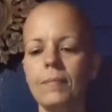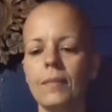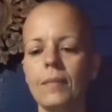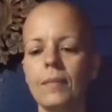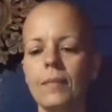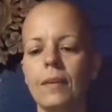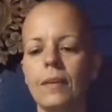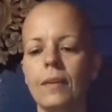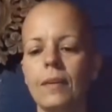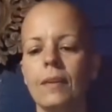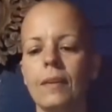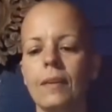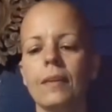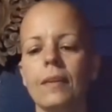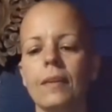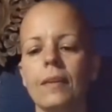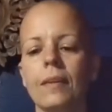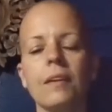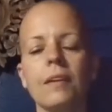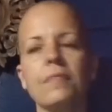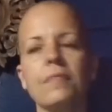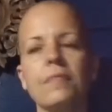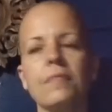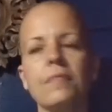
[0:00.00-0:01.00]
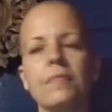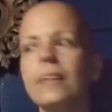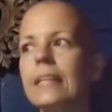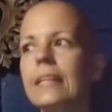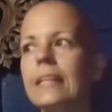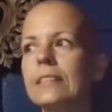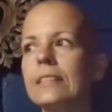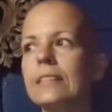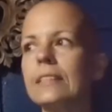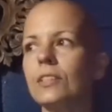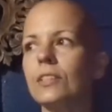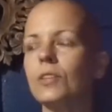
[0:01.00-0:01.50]
That our feelings
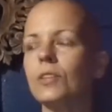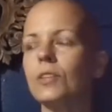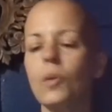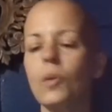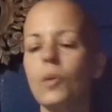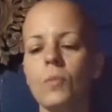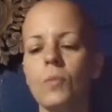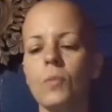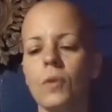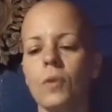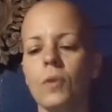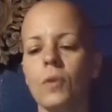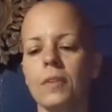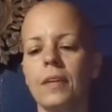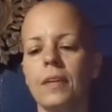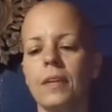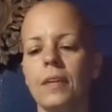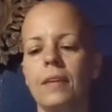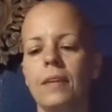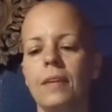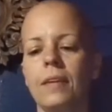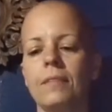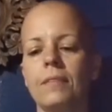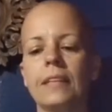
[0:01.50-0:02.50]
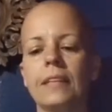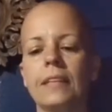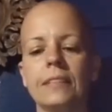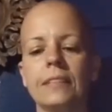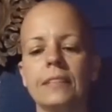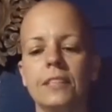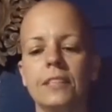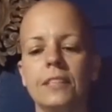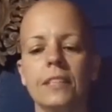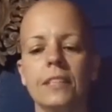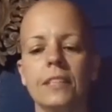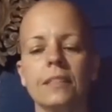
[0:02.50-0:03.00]
are no more than
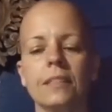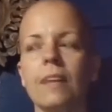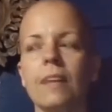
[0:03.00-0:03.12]
vestiges of the